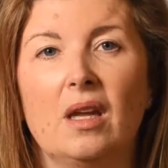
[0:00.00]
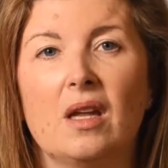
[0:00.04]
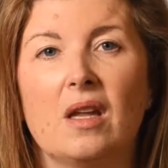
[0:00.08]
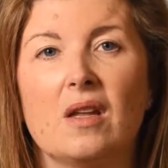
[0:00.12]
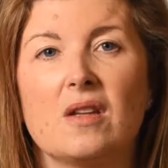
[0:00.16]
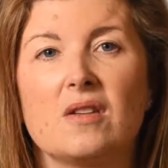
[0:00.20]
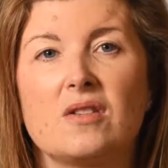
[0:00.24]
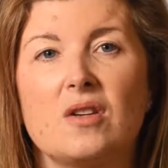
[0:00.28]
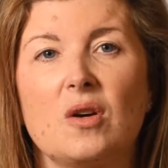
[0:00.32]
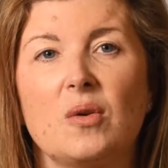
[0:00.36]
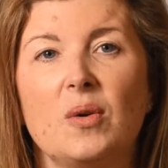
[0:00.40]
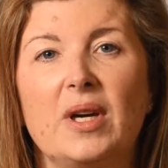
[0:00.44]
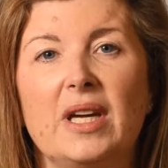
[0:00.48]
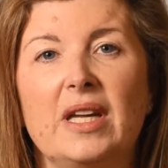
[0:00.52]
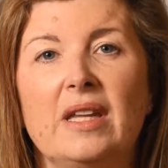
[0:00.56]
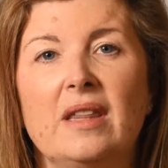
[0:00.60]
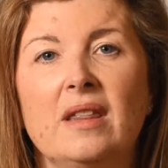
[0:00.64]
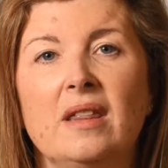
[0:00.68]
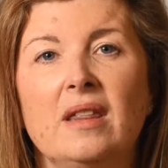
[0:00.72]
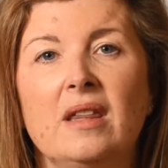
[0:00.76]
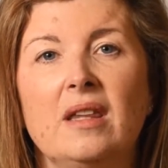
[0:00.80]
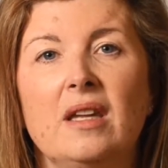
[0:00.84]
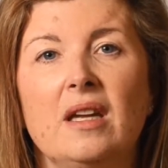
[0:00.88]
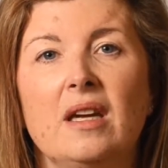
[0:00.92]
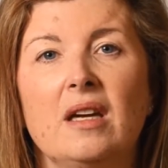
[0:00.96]
So
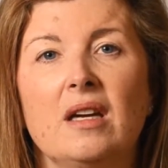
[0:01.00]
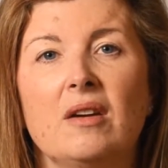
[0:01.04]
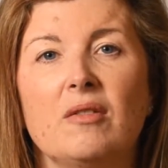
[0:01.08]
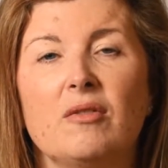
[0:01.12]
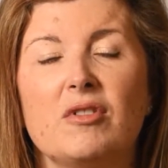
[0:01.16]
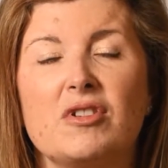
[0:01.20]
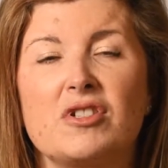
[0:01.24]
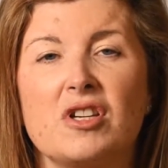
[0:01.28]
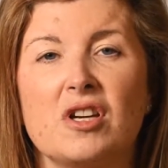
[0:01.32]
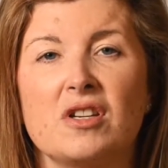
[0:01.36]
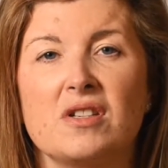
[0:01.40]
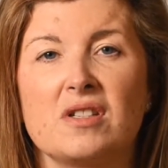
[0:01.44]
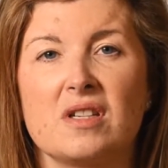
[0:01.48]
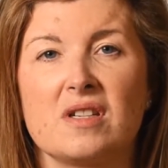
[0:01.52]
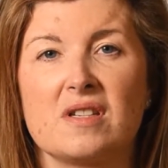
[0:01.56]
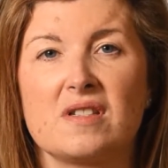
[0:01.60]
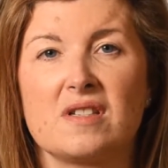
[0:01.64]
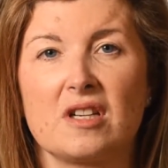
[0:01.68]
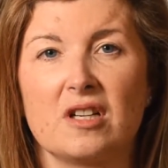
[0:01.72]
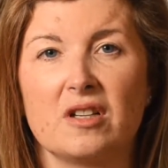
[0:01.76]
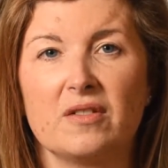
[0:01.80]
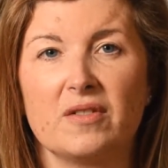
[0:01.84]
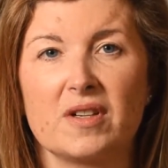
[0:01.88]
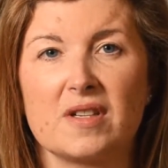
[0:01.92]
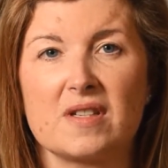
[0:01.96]
in the Rotunda
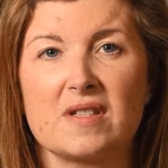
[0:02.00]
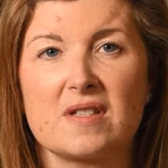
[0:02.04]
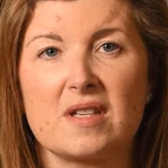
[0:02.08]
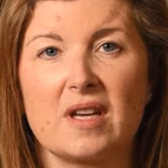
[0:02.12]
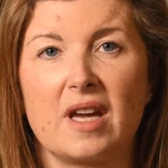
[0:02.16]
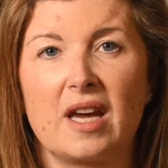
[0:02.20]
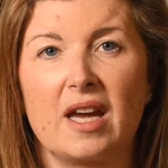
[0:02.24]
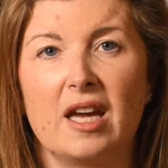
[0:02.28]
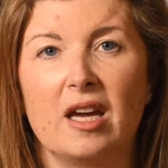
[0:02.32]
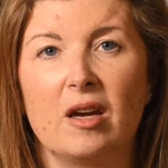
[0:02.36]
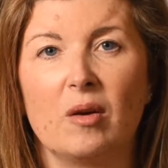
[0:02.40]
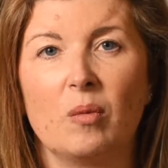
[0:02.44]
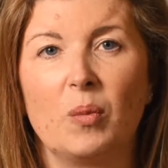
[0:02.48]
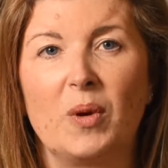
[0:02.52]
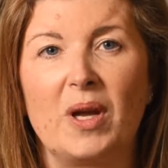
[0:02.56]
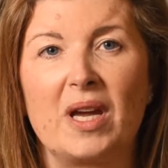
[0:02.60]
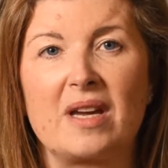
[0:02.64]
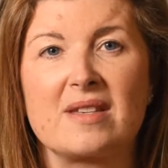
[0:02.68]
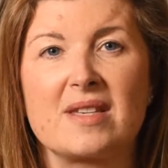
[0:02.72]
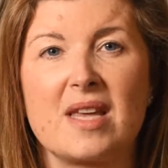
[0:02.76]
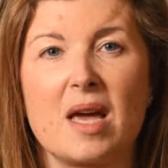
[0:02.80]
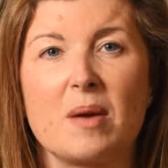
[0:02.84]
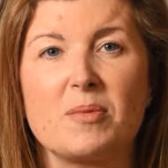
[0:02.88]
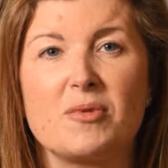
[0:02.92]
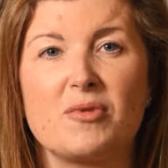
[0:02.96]
service, we
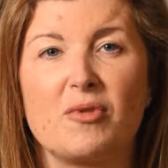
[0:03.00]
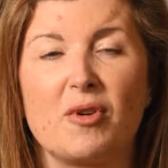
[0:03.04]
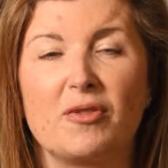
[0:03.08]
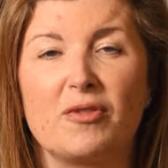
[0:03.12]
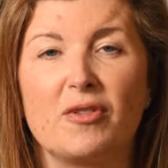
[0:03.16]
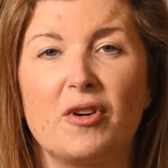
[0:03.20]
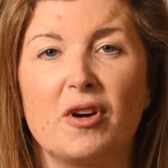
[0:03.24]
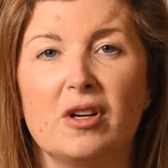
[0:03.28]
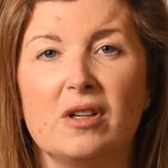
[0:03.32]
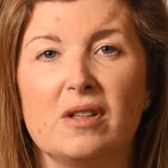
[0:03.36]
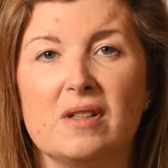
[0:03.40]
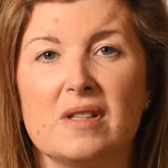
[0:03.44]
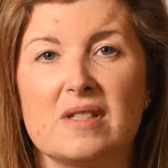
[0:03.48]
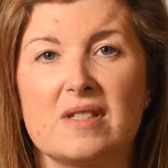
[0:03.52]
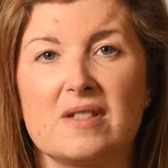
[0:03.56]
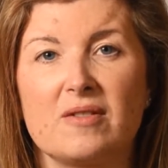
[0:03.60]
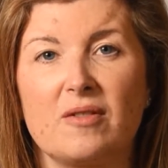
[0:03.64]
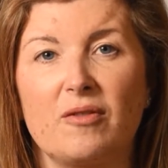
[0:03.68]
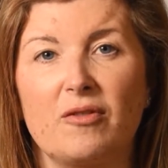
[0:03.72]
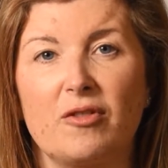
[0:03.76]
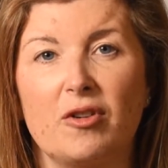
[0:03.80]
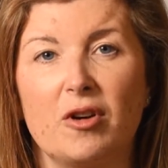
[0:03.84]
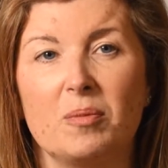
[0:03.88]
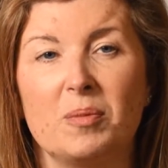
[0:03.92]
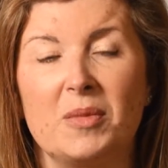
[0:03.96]
accept referrals
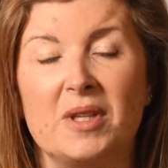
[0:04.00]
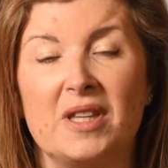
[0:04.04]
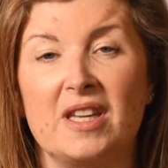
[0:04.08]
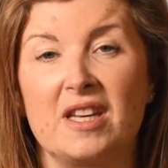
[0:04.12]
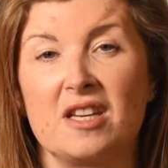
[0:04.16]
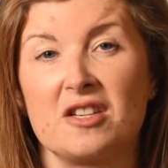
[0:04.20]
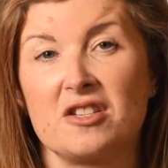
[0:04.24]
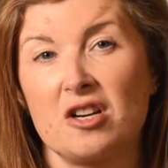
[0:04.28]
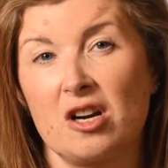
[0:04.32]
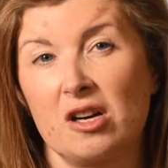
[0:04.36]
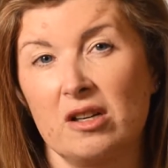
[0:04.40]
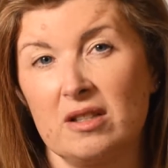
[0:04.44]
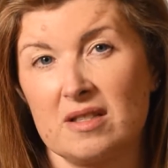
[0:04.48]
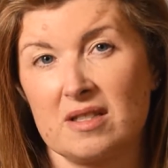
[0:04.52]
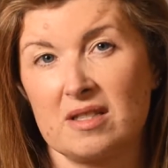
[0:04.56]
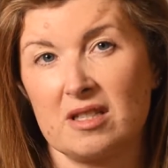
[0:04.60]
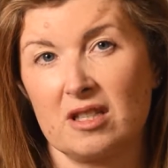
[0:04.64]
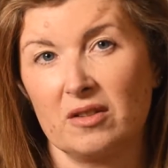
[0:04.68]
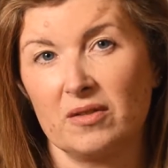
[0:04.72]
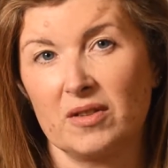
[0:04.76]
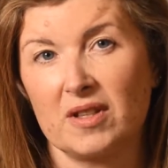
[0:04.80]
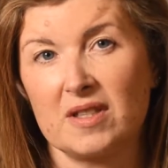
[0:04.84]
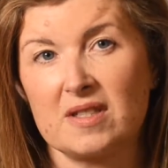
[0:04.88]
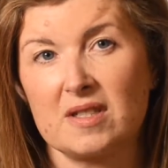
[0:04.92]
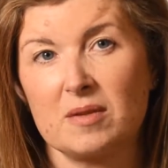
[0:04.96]
from the internal
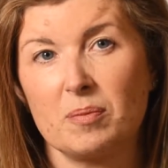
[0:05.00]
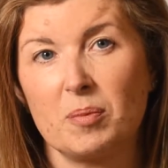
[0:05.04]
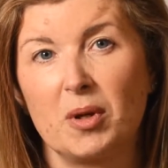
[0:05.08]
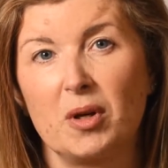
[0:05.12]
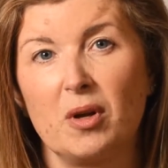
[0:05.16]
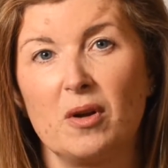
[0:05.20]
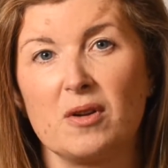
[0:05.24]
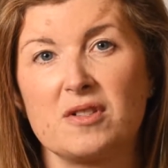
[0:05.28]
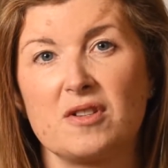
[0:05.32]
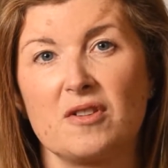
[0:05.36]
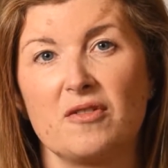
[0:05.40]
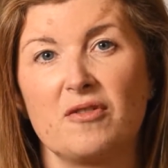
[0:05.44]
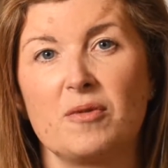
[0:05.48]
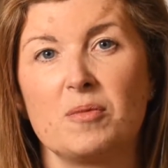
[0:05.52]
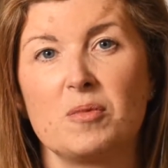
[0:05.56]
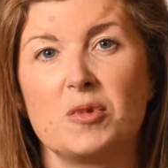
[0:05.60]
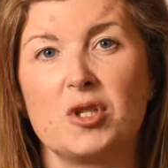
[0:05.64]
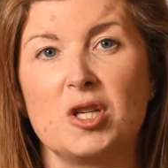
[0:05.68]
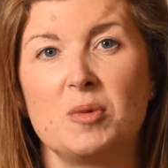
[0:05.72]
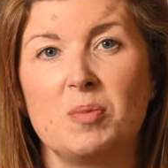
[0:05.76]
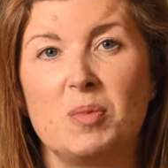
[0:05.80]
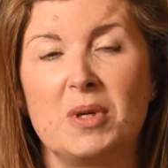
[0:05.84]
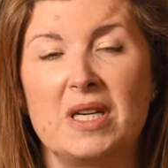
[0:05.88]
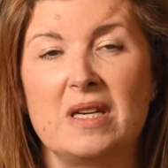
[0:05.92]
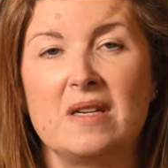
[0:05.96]
service, but also from
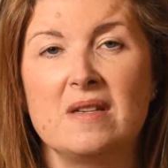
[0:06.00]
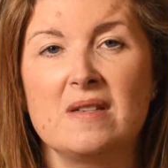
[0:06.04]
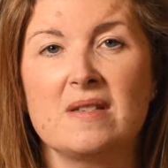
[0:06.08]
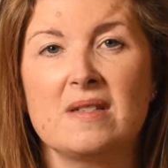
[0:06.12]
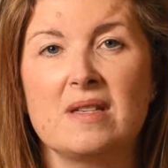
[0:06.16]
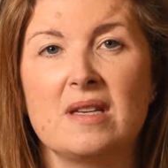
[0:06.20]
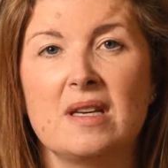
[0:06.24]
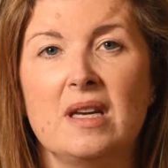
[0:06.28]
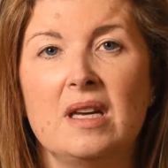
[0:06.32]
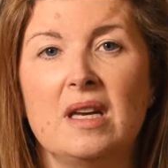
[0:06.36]
GPs.